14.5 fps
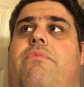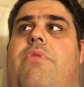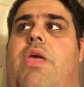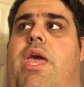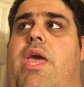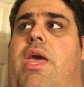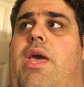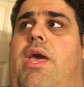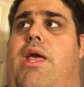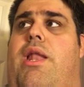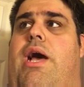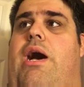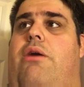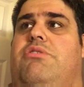
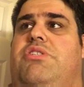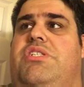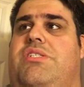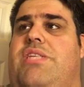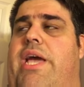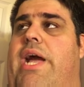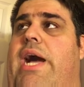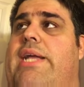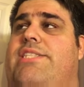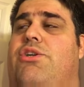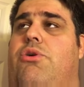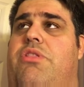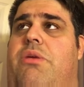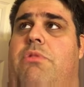And I was just like, I
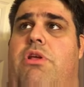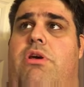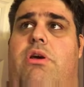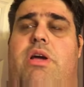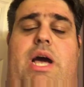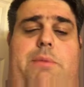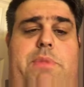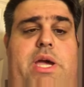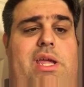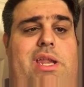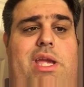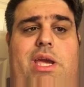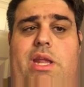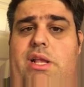told him, look, I'm not going
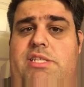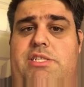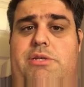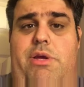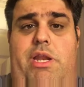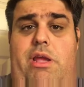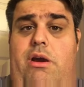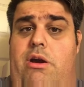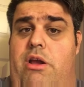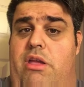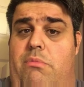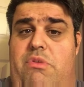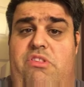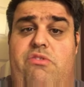to get into any
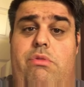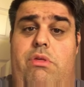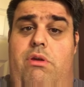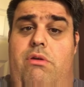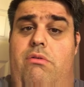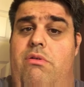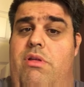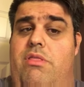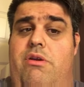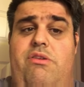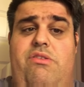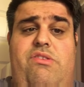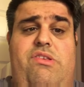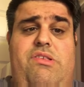arguments with you.
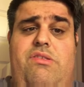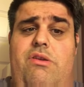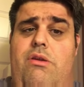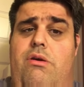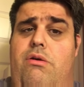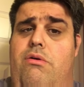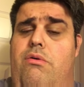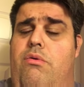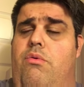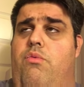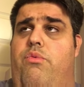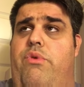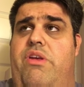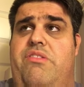There's just no
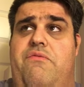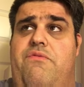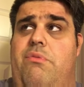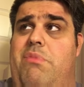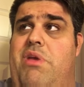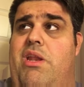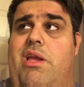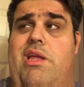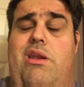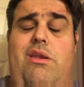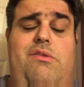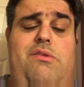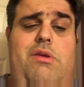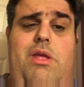reason for me to get
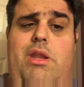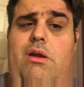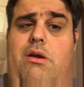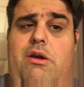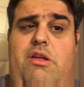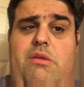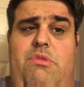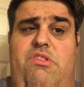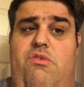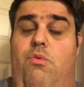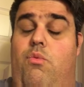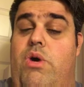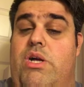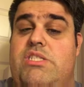into any arguments
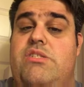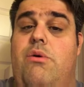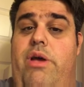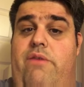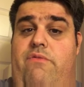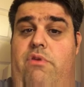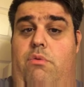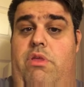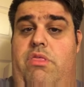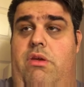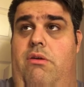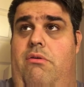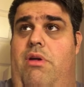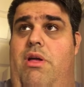whatsoever with
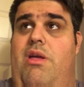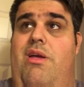you.